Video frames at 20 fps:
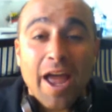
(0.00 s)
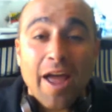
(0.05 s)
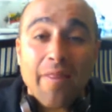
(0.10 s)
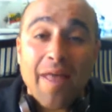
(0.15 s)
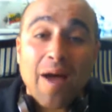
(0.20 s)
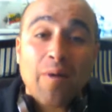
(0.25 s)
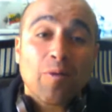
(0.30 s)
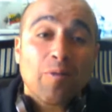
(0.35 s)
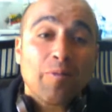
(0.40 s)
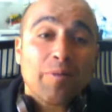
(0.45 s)
and
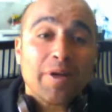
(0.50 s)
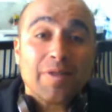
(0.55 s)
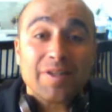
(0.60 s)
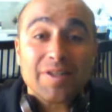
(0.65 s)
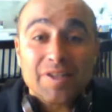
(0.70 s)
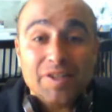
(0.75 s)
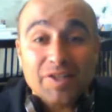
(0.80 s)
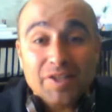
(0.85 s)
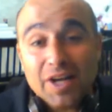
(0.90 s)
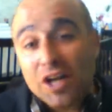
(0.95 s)
that will be the
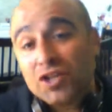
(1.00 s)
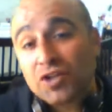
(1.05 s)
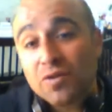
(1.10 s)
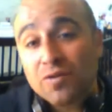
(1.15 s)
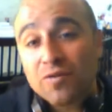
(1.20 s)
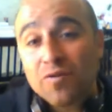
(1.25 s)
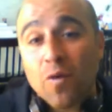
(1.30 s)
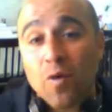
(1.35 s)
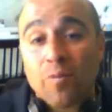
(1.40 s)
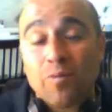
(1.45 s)
discussion
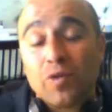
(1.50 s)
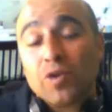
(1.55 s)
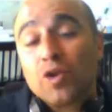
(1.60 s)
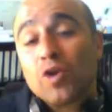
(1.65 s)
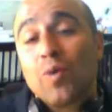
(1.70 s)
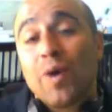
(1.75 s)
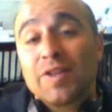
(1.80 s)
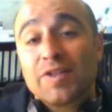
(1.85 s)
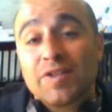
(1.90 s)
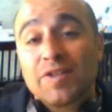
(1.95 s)
forum, the
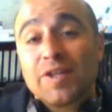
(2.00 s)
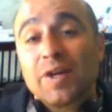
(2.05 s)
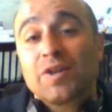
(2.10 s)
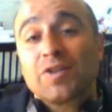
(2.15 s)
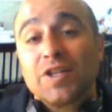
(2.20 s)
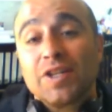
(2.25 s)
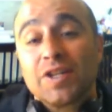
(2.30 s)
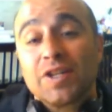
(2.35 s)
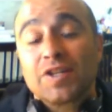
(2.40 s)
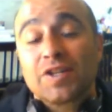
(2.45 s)

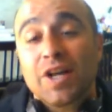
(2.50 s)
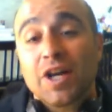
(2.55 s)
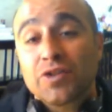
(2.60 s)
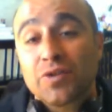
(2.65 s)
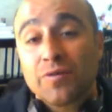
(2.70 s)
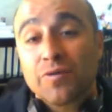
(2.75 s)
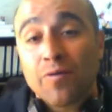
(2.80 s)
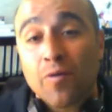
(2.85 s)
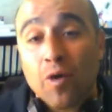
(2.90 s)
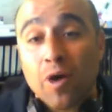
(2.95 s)
UNCRC
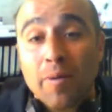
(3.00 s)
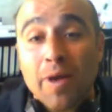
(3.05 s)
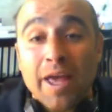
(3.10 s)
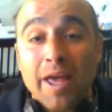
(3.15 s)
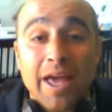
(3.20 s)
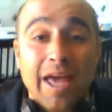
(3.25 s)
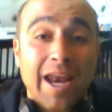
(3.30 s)
discussion forum.